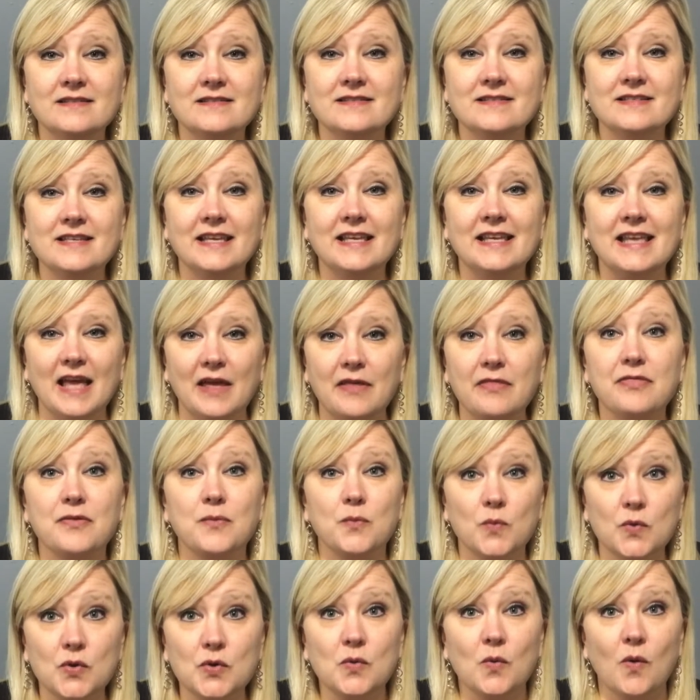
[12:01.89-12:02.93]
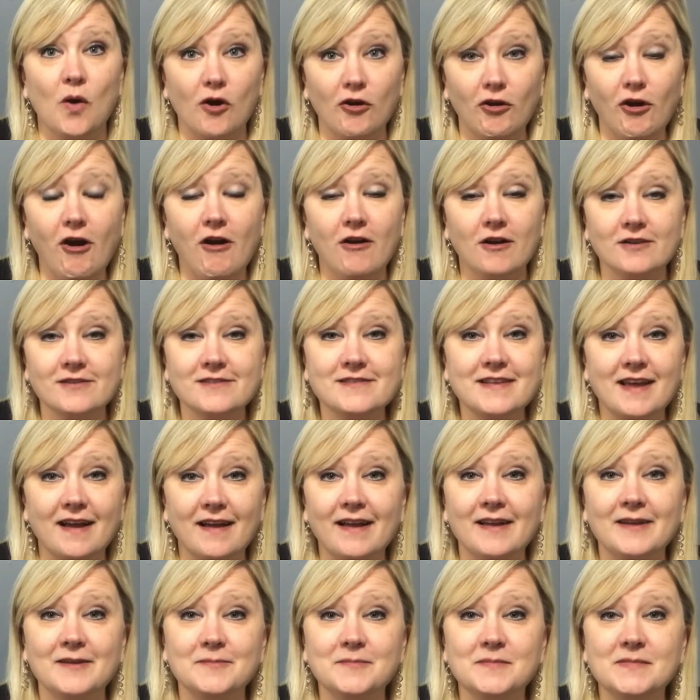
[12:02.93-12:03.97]
to get through our hard
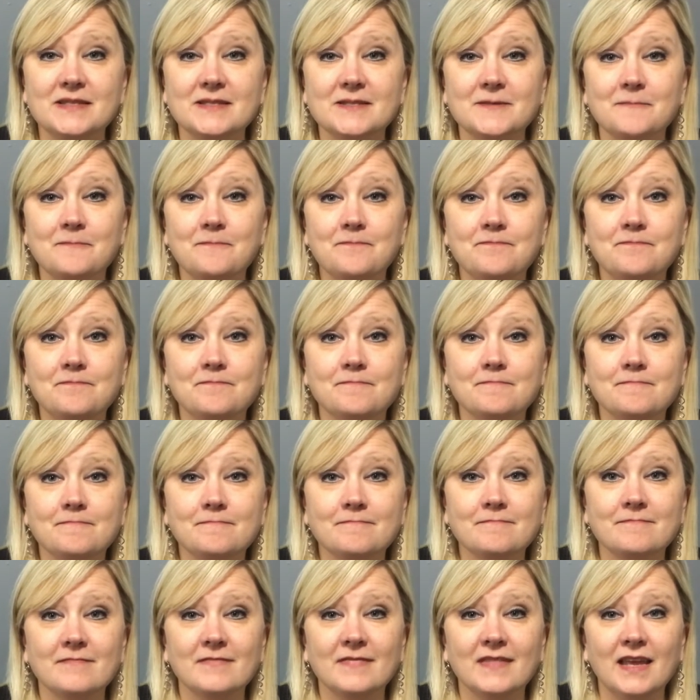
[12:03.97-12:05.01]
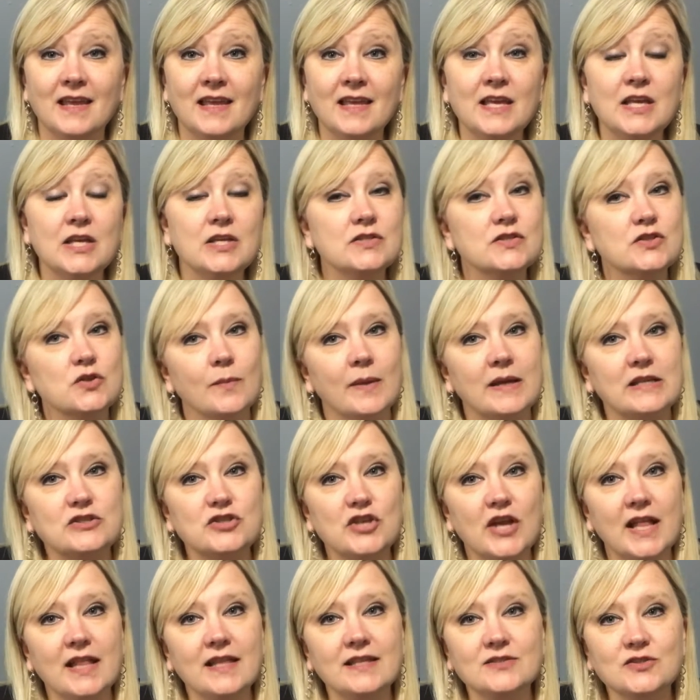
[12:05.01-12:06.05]
times. So my
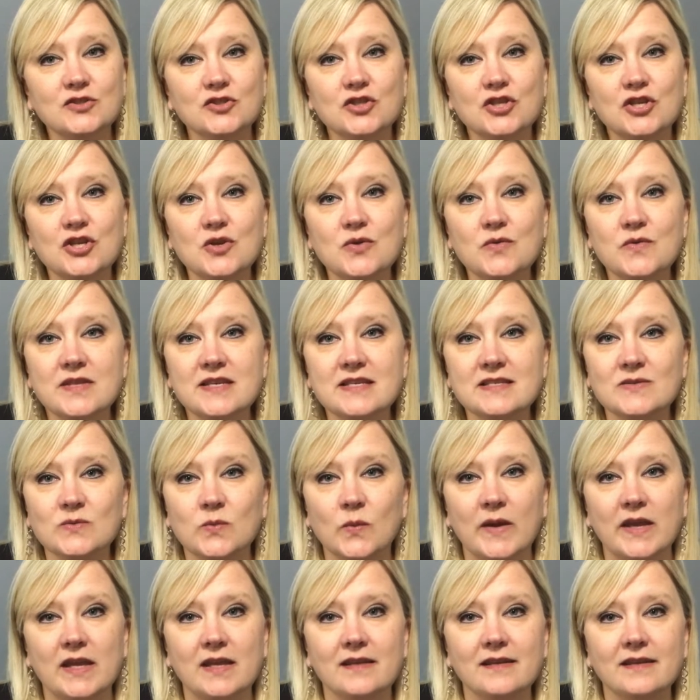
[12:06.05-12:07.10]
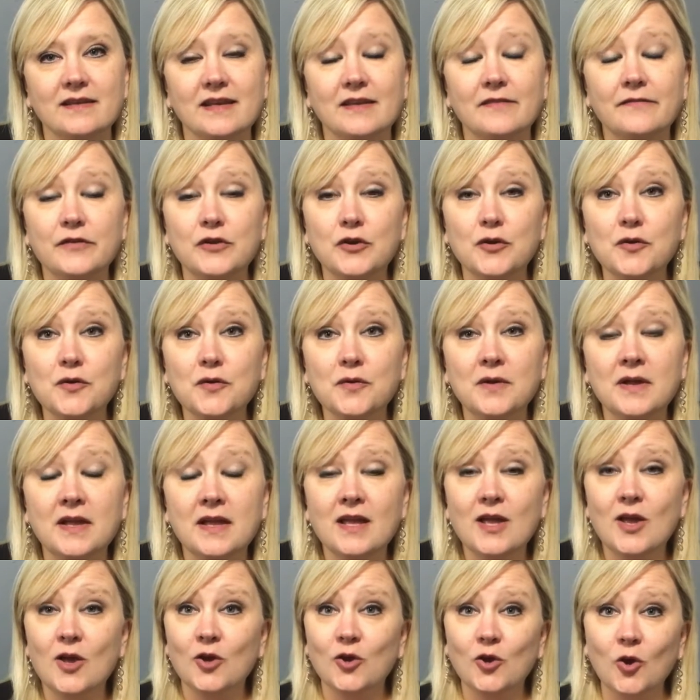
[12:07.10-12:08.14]
challenge to you this week, if you're
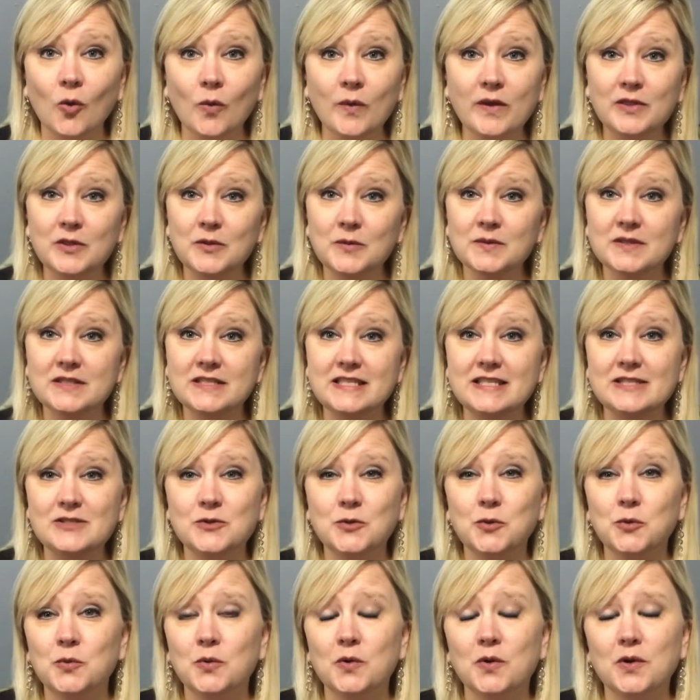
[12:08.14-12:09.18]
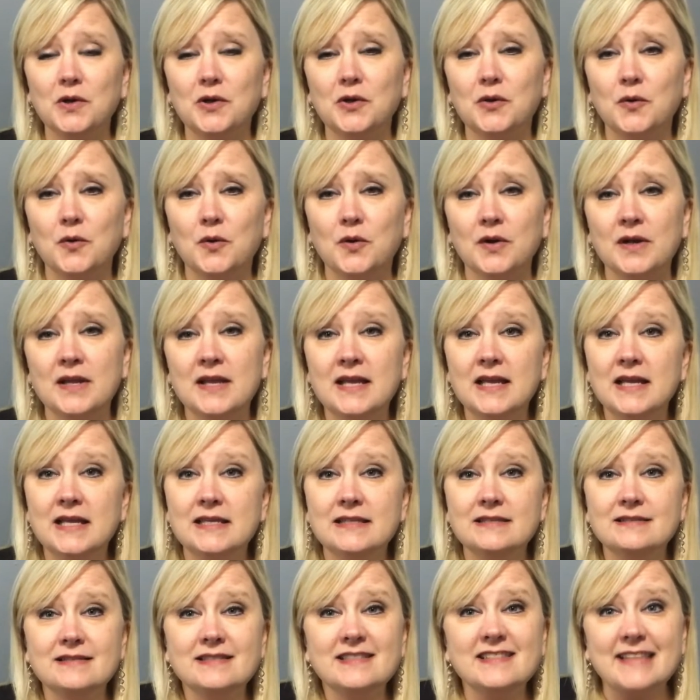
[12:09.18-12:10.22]
going through a detour or
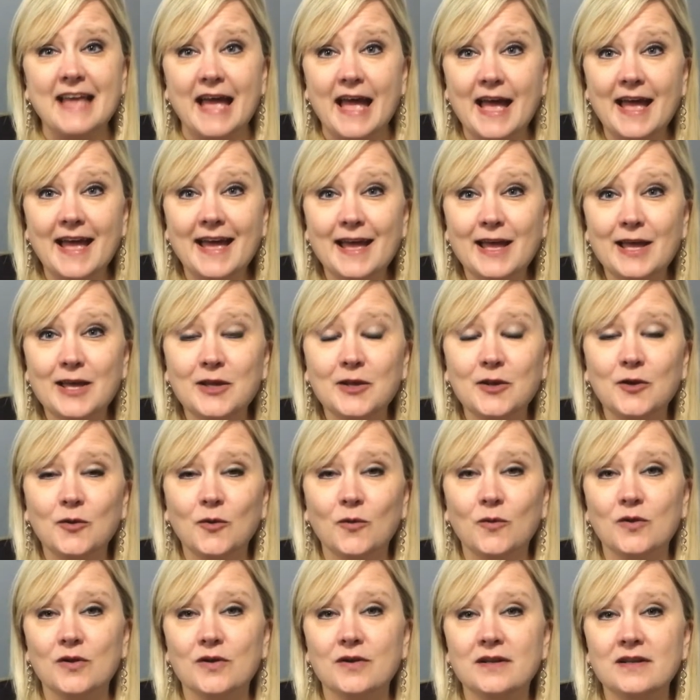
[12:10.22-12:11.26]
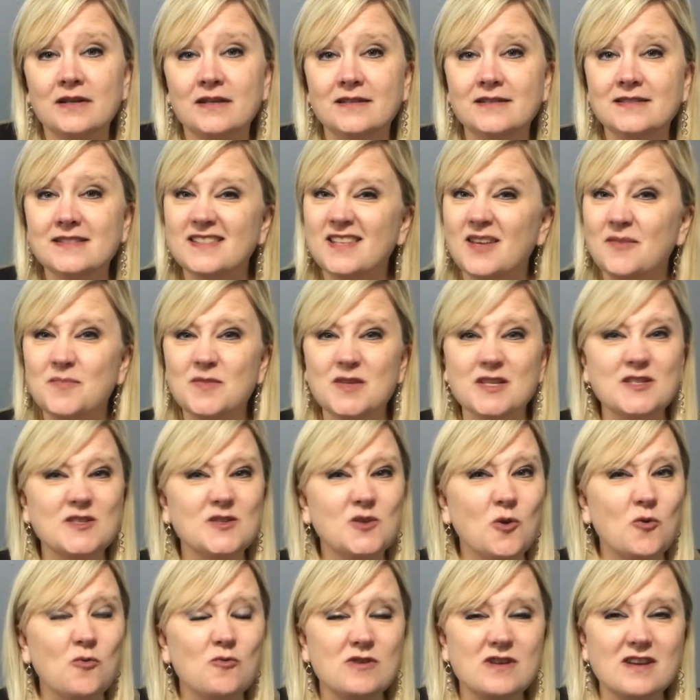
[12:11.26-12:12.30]
sad or something's
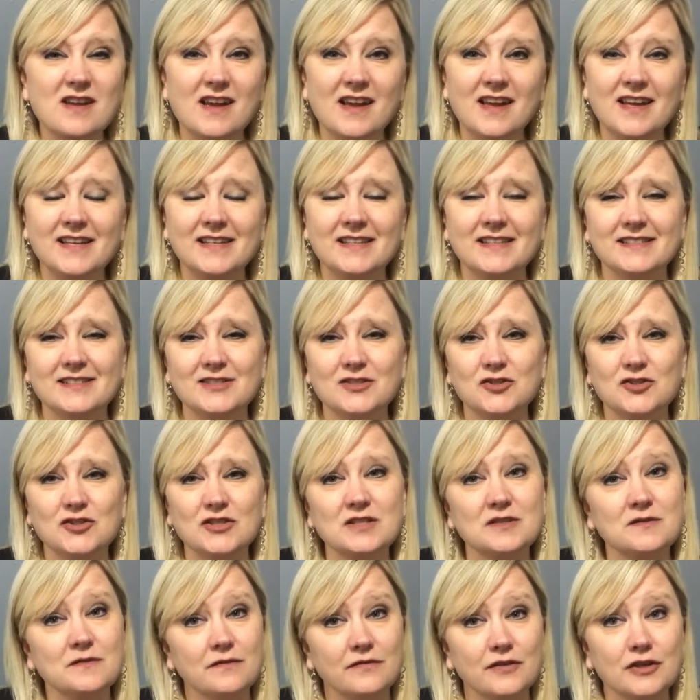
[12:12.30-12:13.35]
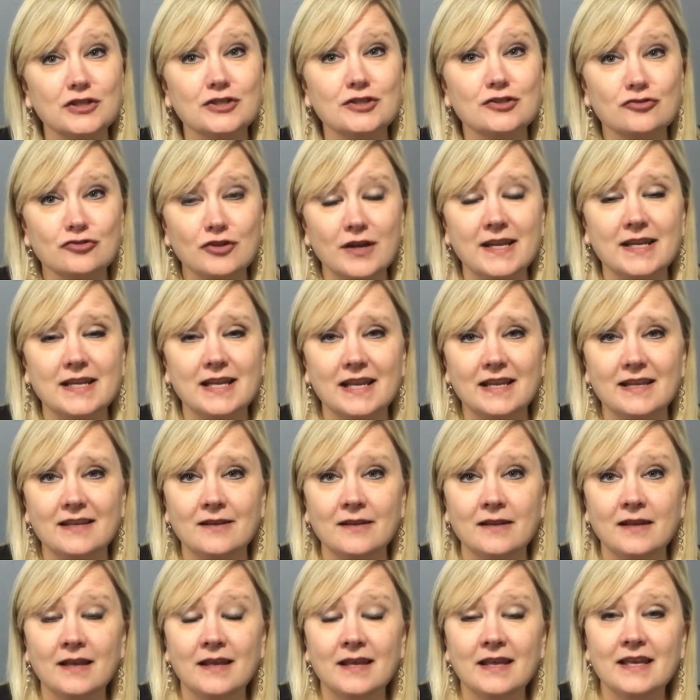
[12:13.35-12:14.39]
going on and it's just frustrating,
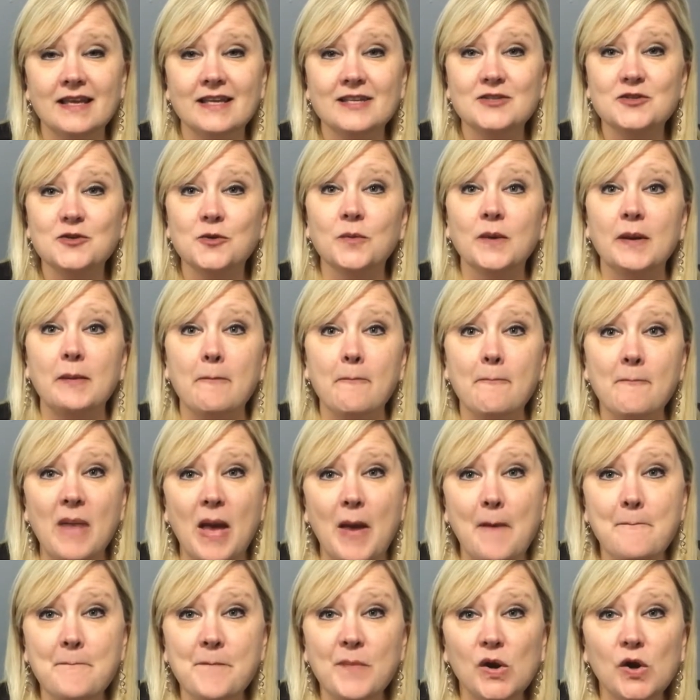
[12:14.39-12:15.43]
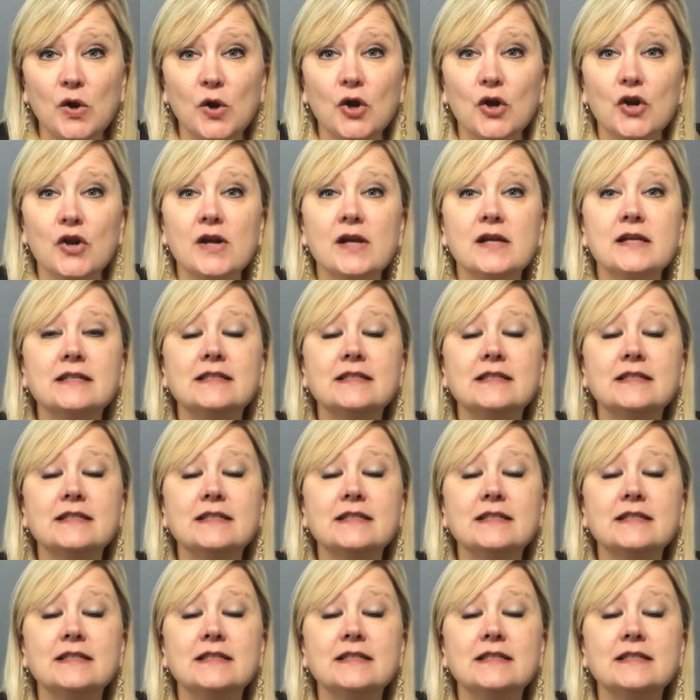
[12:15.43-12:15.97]
to remember